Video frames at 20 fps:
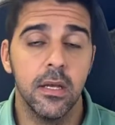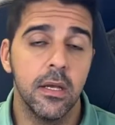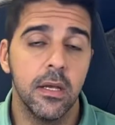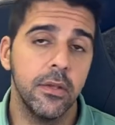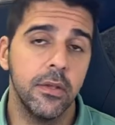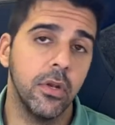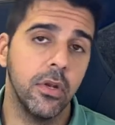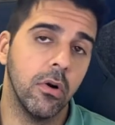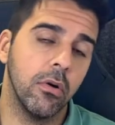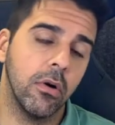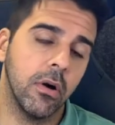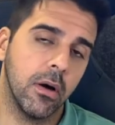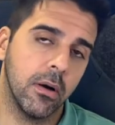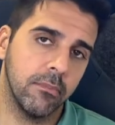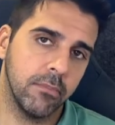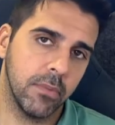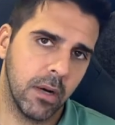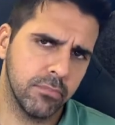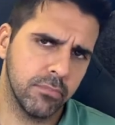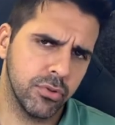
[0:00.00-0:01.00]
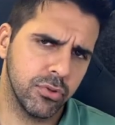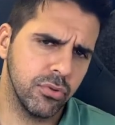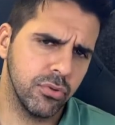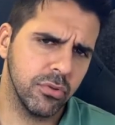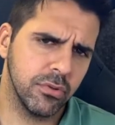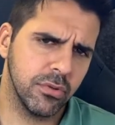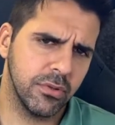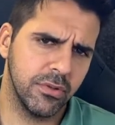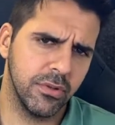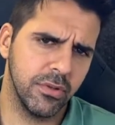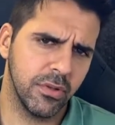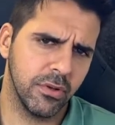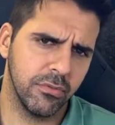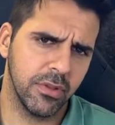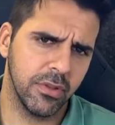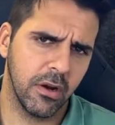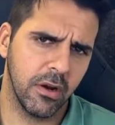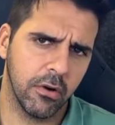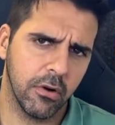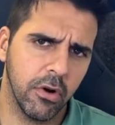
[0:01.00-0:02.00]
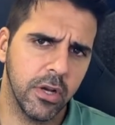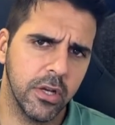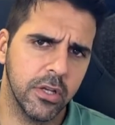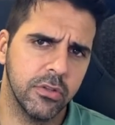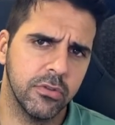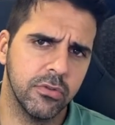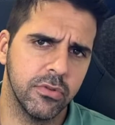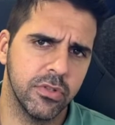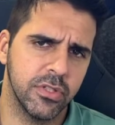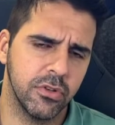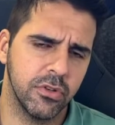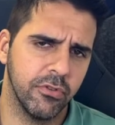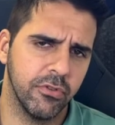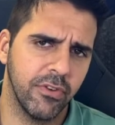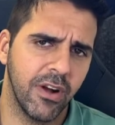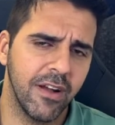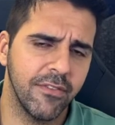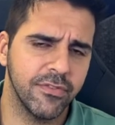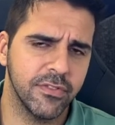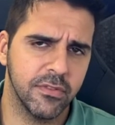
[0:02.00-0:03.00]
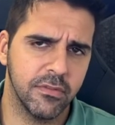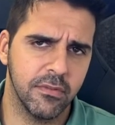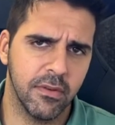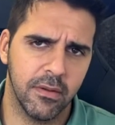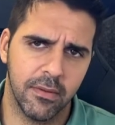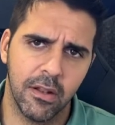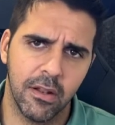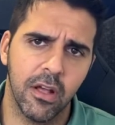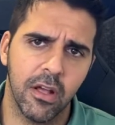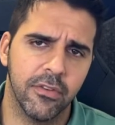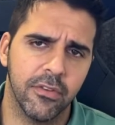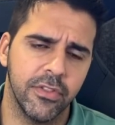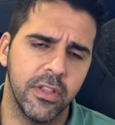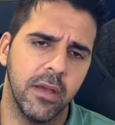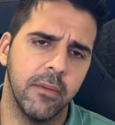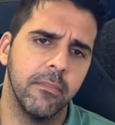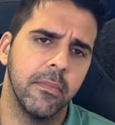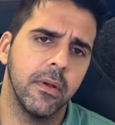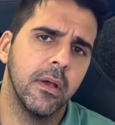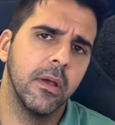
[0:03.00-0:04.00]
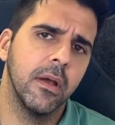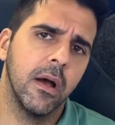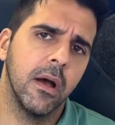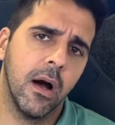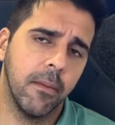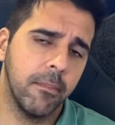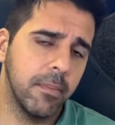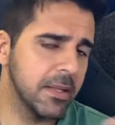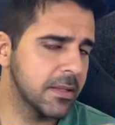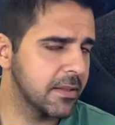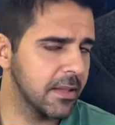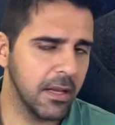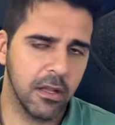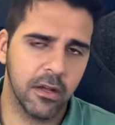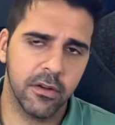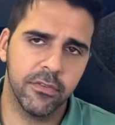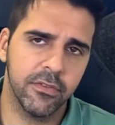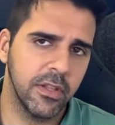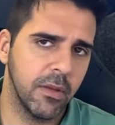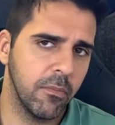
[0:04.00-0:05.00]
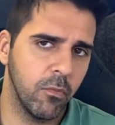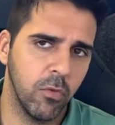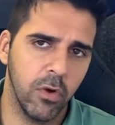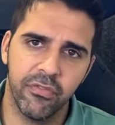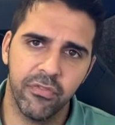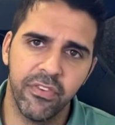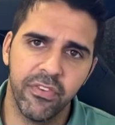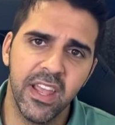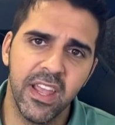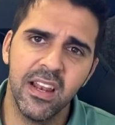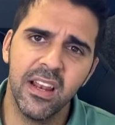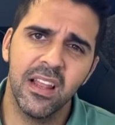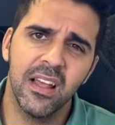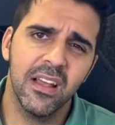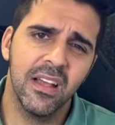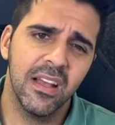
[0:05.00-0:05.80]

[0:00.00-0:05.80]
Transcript: You know, I'm sure, you know, they're going to survive, a lot of them, but a lot of them will fail.